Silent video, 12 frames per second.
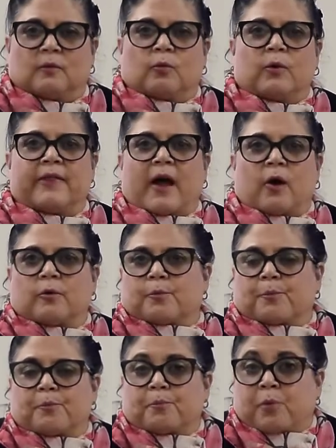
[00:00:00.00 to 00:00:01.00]
without
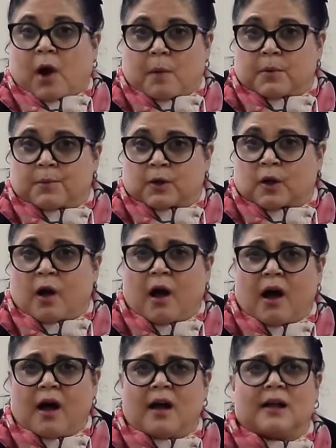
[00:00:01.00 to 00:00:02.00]
probable
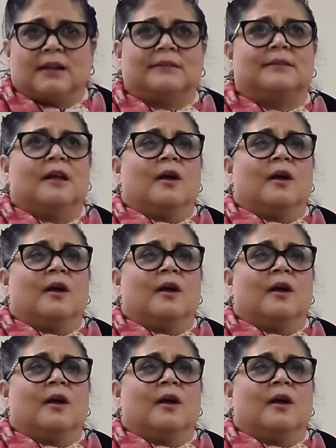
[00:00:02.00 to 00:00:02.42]
cause,